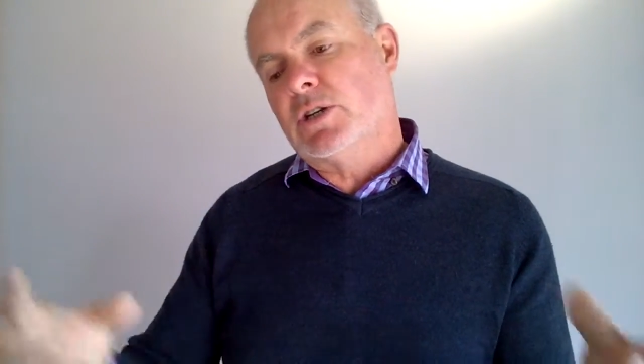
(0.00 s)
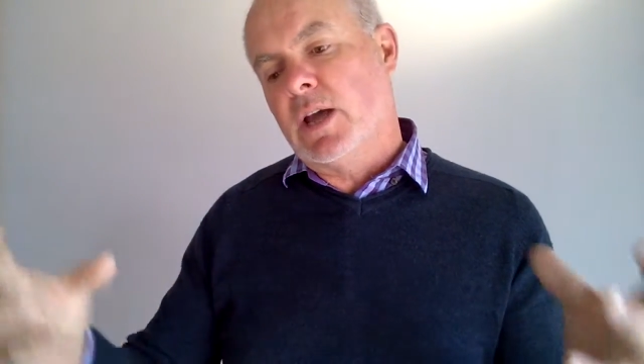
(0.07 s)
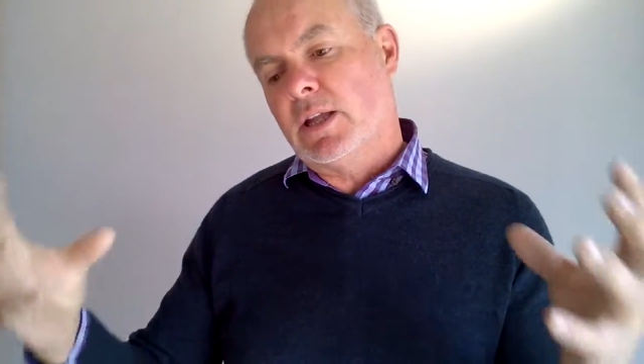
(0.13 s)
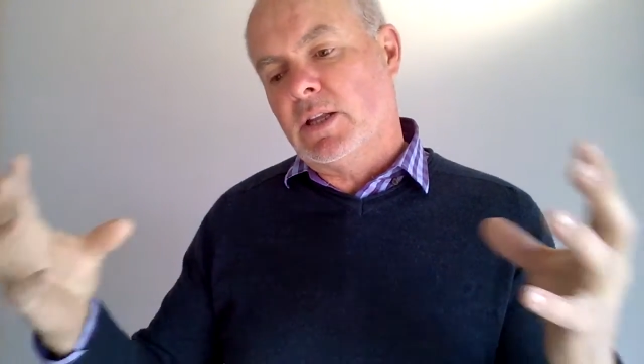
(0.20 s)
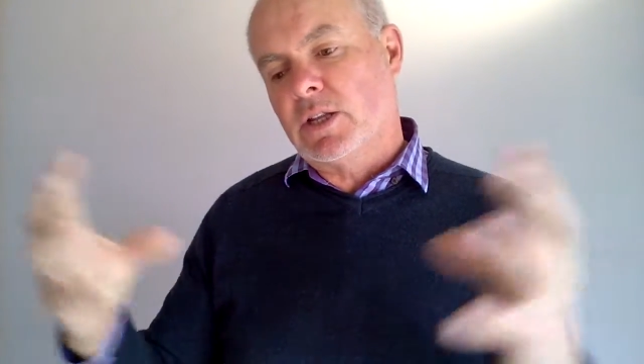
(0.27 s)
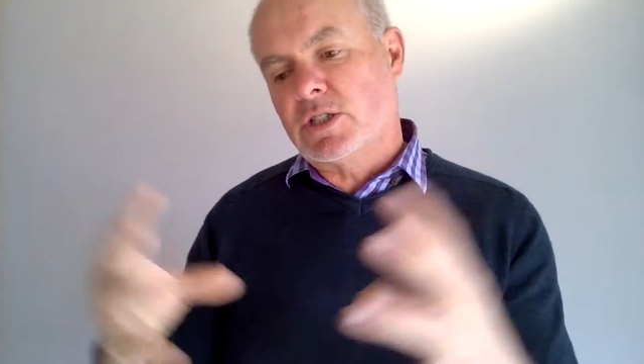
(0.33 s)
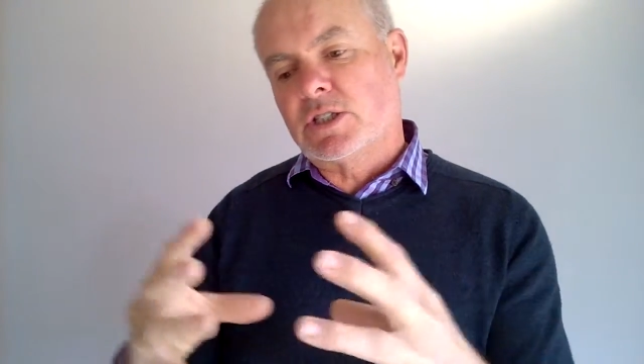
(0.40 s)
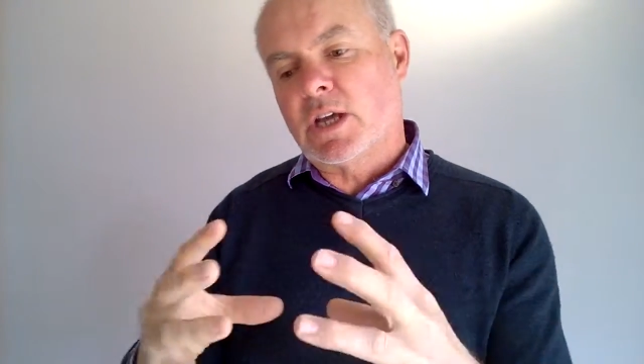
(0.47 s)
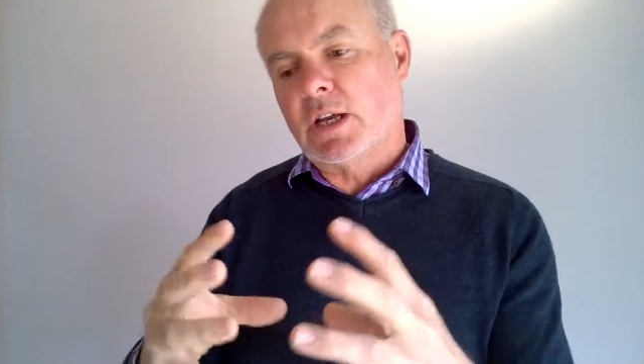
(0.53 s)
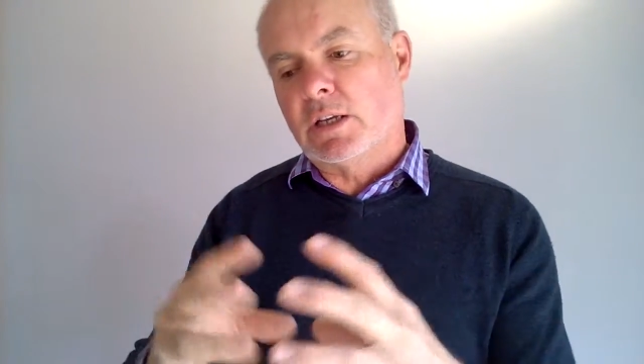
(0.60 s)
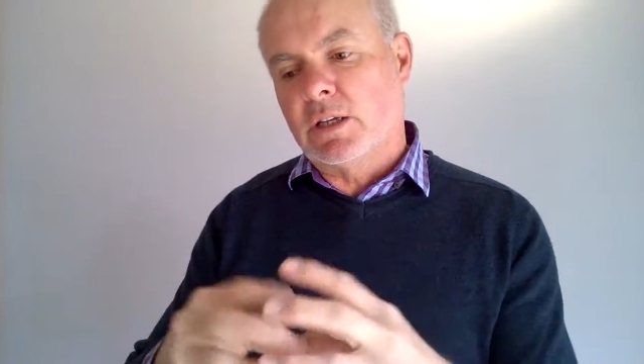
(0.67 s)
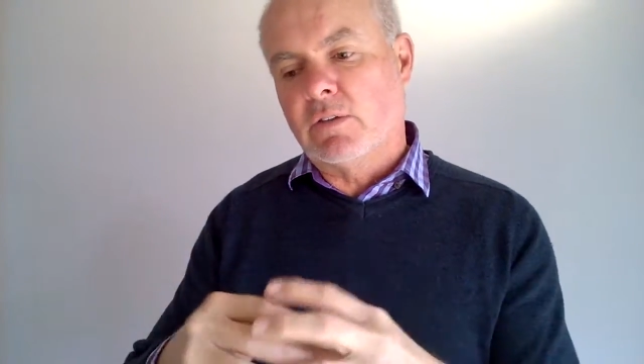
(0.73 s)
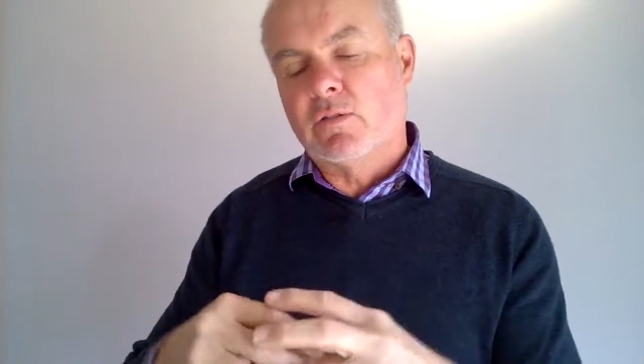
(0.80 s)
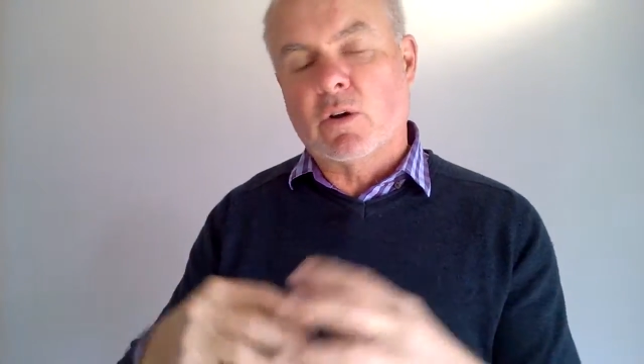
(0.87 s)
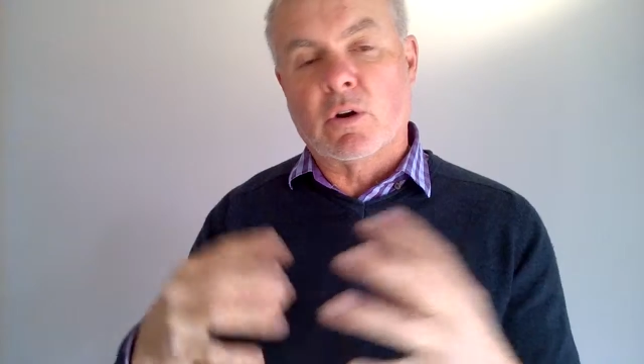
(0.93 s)
and then suddenly
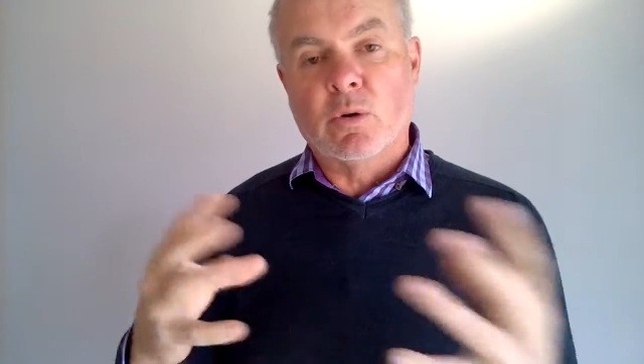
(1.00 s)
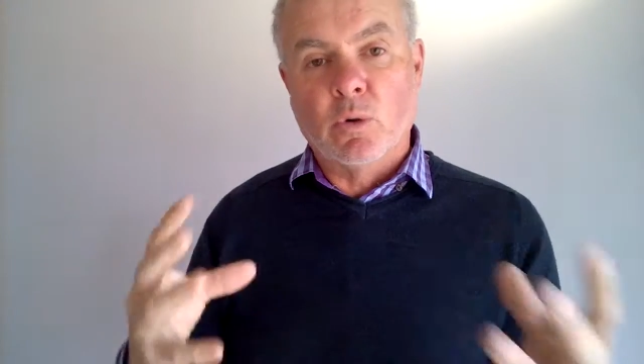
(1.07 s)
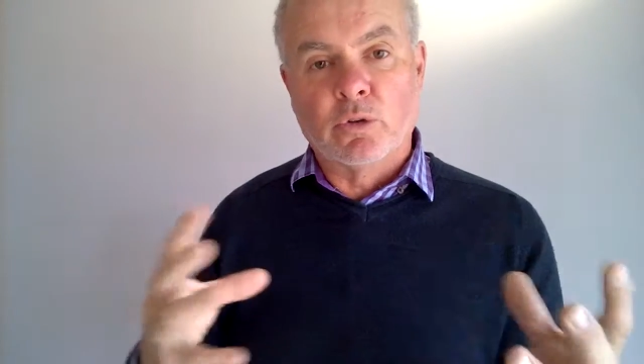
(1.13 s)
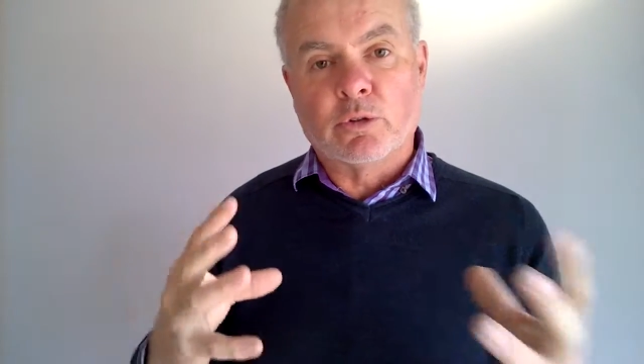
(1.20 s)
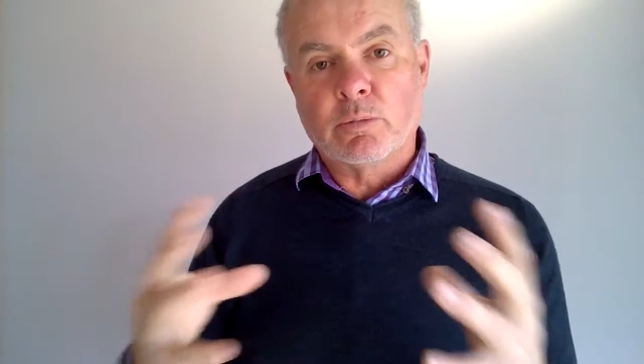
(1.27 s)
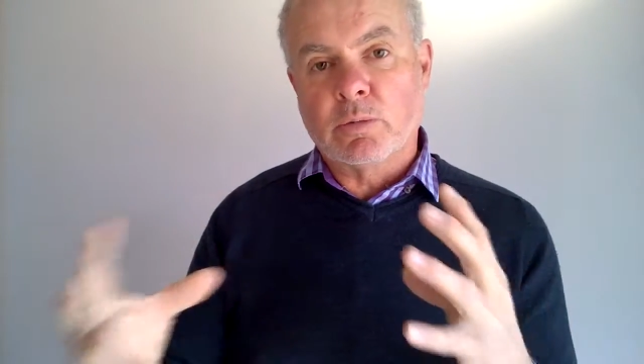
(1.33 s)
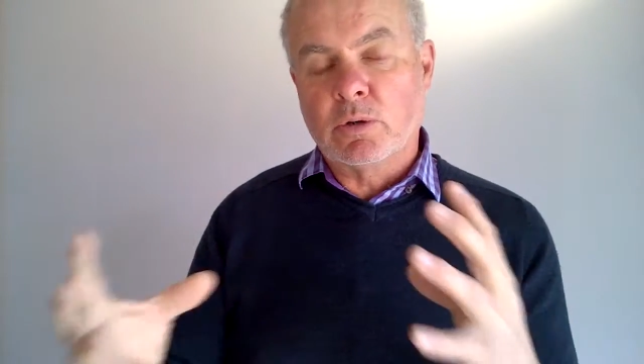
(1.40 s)
you've got an awesome,